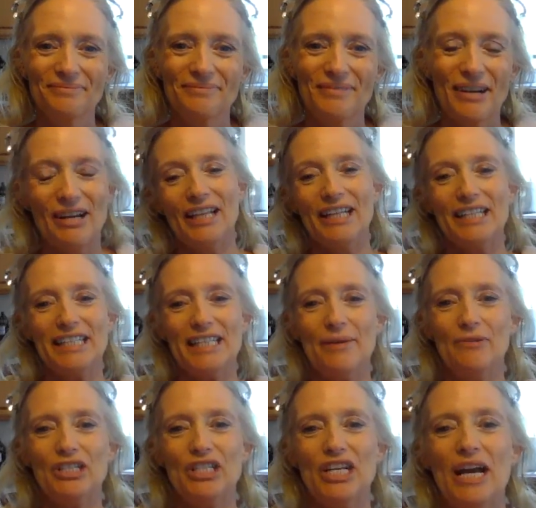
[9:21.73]
All right, let's
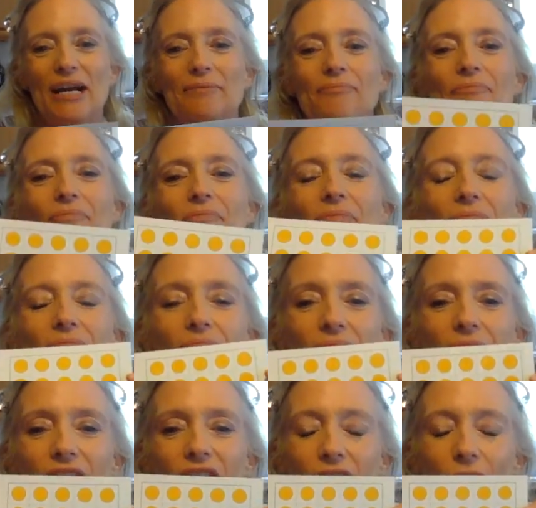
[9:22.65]
double check.
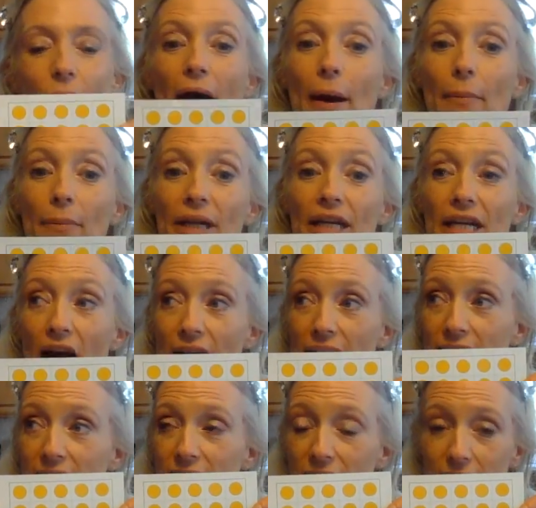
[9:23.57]
So how many
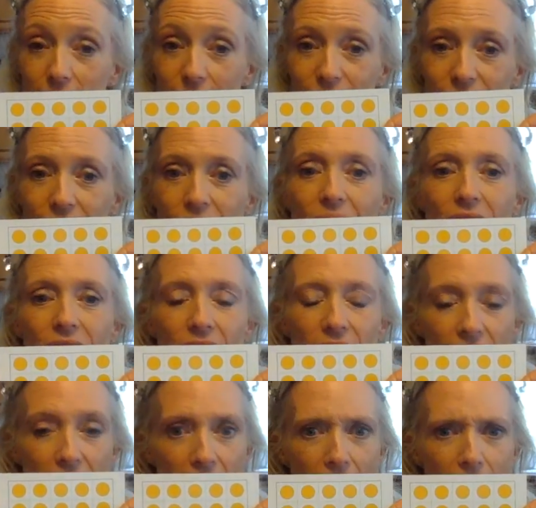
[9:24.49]
dots?
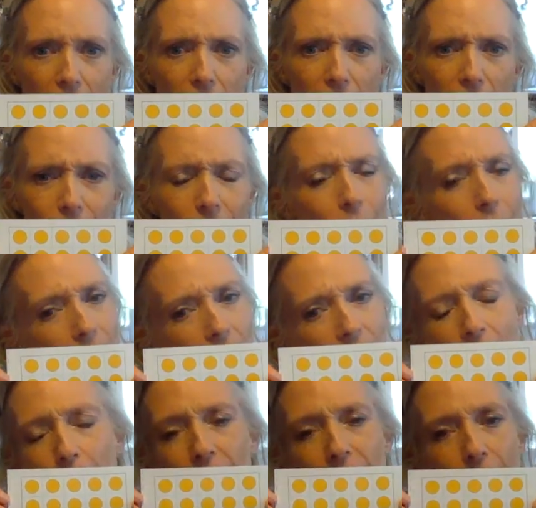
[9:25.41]
10.
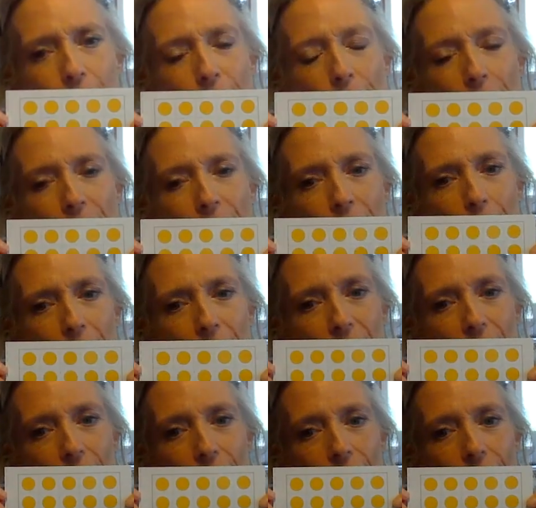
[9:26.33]
How many were
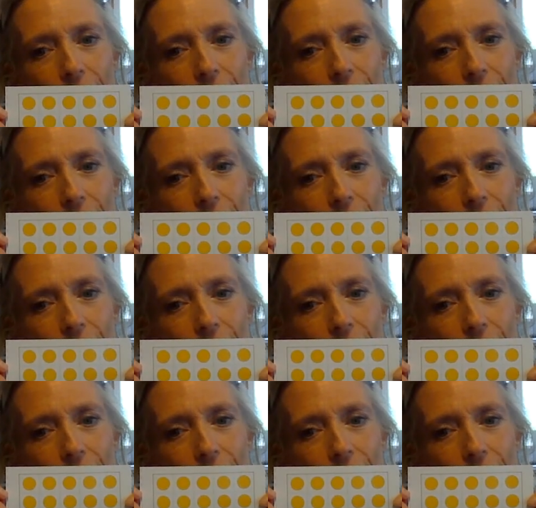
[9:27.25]
purple?